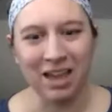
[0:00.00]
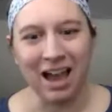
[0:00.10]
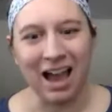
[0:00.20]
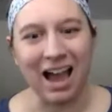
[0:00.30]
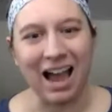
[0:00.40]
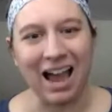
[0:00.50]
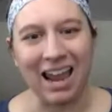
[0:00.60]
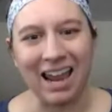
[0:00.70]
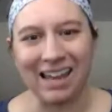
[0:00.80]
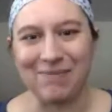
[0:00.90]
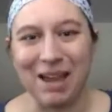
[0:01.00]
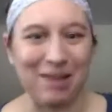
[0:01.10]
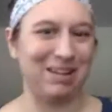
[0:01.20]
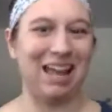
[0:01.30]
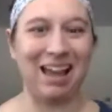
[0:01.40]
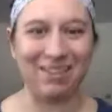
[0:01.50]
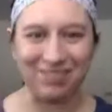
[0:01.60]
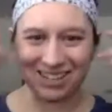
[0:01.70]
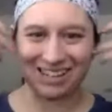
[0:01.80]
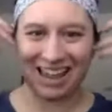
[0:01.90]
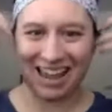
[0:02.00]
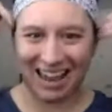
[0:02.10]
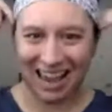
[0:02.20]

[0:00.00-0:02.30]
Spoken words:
I am happy to have you today.